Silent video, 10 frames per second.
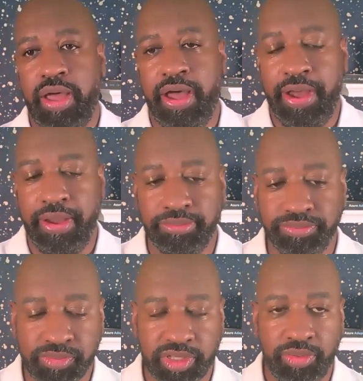
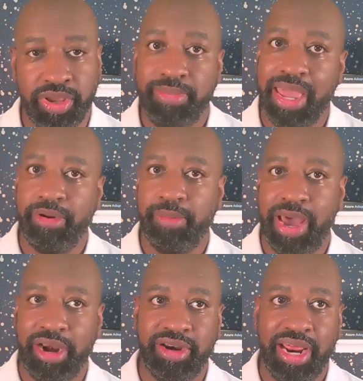
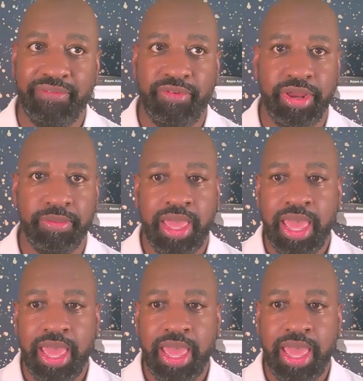monitor that for you.